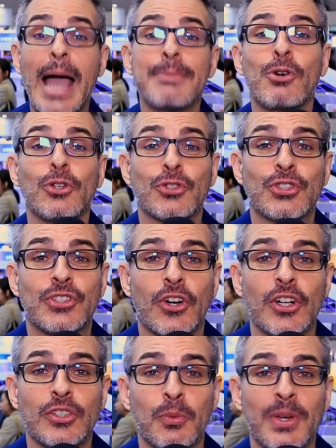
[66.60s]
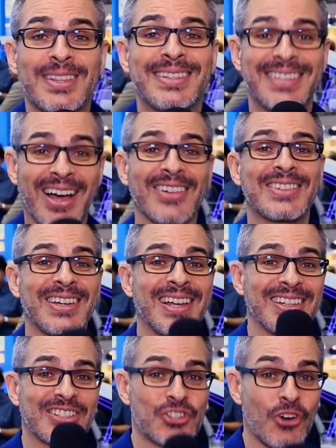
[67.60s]
I'm going to start with Delta
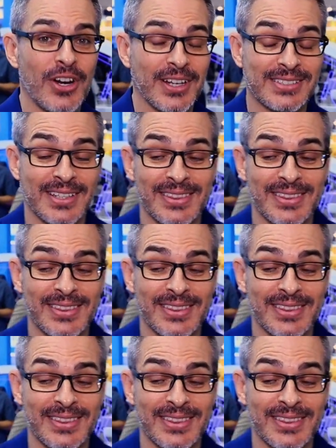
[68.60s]
Electronics,